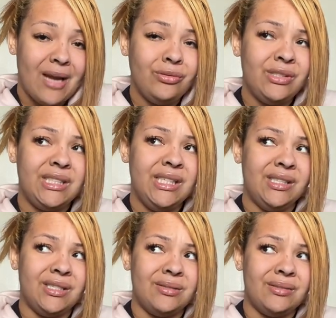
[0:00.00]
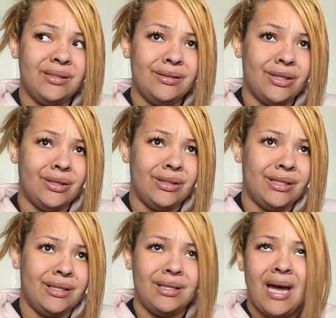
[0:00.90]
I don't see
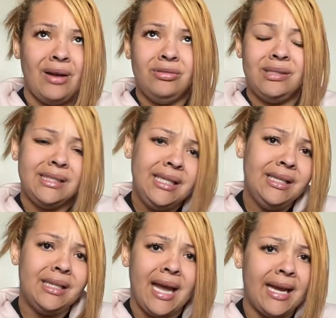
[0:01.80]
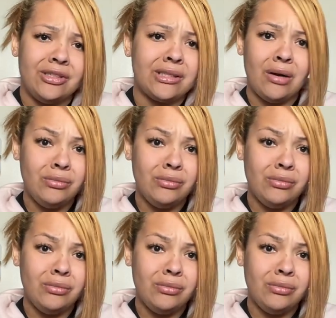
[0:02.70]
I don't see the haters.